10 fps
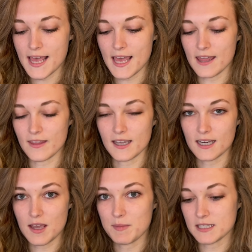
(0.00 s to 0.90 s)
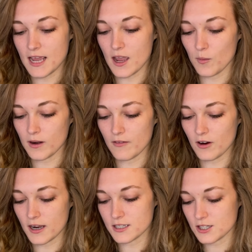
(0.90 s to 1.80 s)
and they can imitate whatever
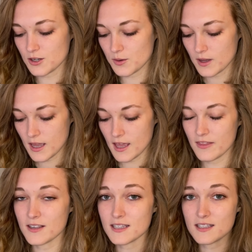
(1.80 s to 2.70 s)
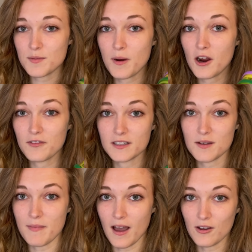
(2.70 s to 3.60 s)
I do. And this is the perfect
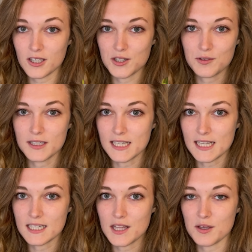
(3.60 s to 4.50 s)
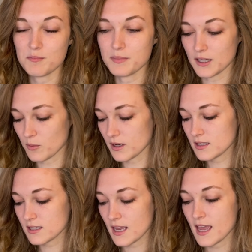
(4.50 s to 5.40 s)
amount. You don't need the big
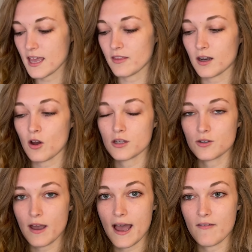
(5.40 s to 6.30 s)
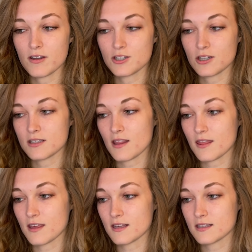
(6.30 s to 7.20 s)
ones. And then I also have just
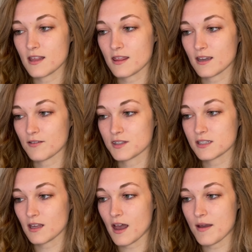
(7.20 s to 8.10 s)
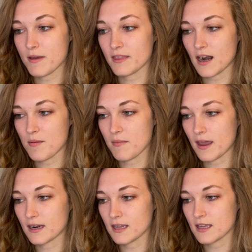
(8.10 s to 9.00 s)
this thing of slime that I
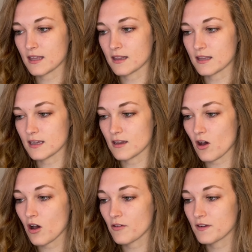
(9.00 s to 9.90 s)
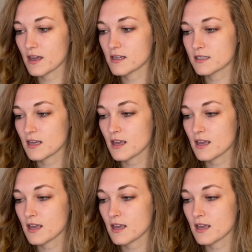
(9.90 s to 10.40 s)
made in the office.